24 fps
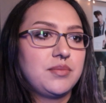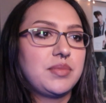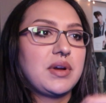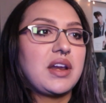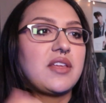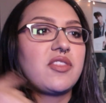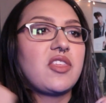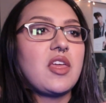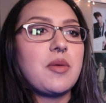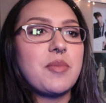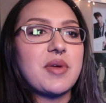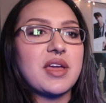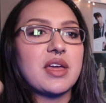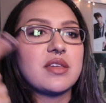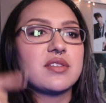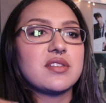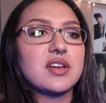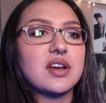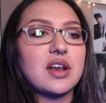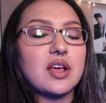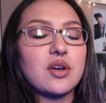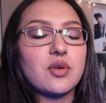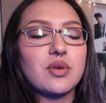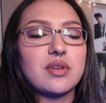But I think
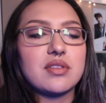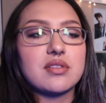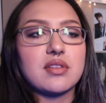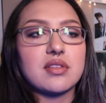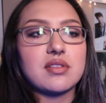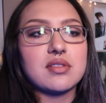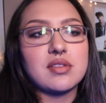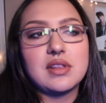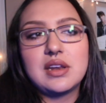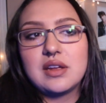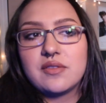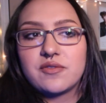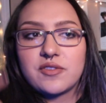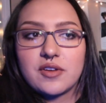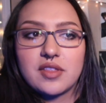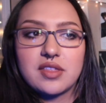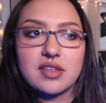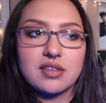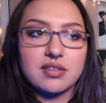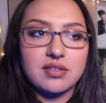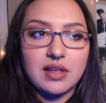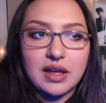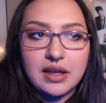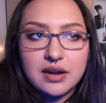because you're not always listening for
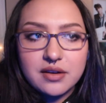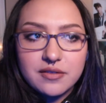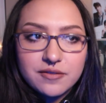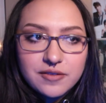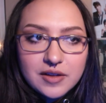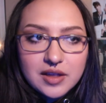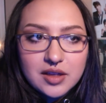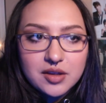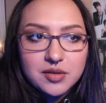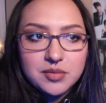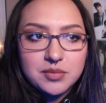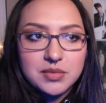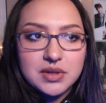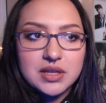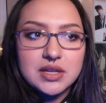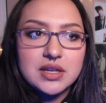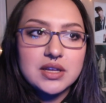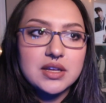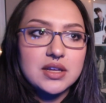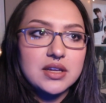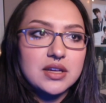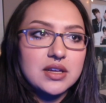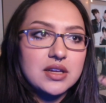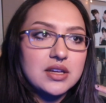this side of him,
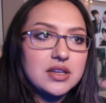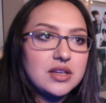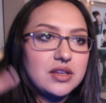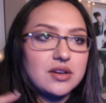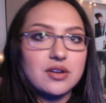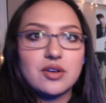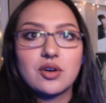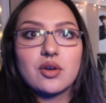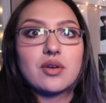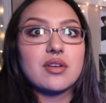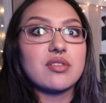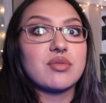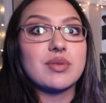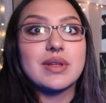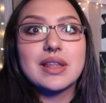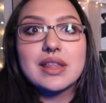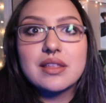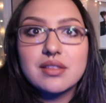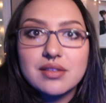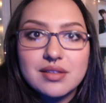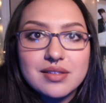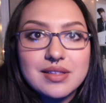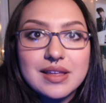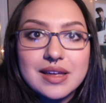you don't always
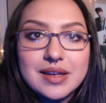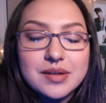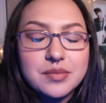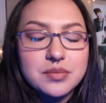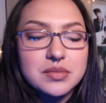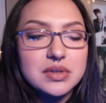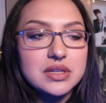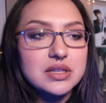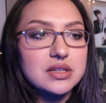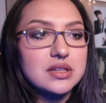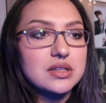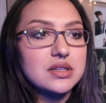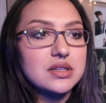realize it's him.